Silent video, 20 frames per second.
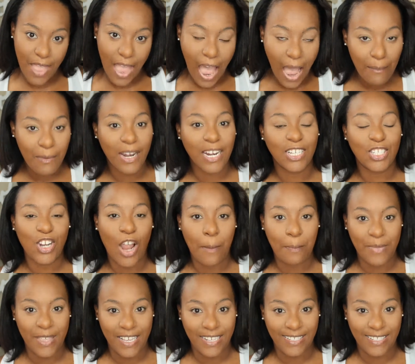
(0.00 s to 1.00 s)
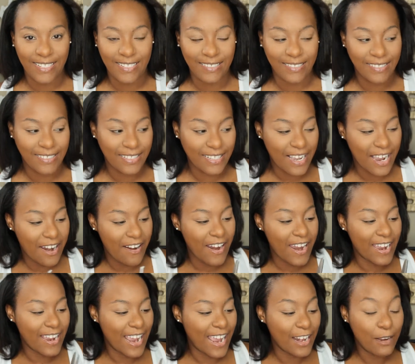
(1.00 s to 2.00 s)
I'm going to chop this,
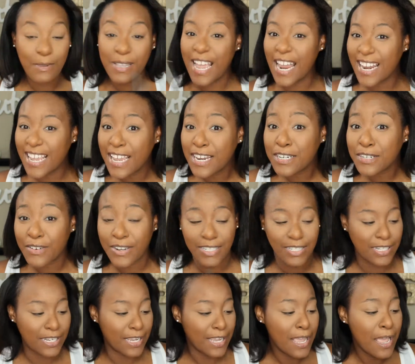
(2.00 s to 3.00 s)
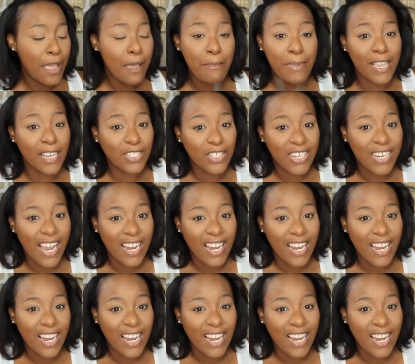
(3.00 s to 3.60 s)
alright? And it'll be kind of interesting, because you can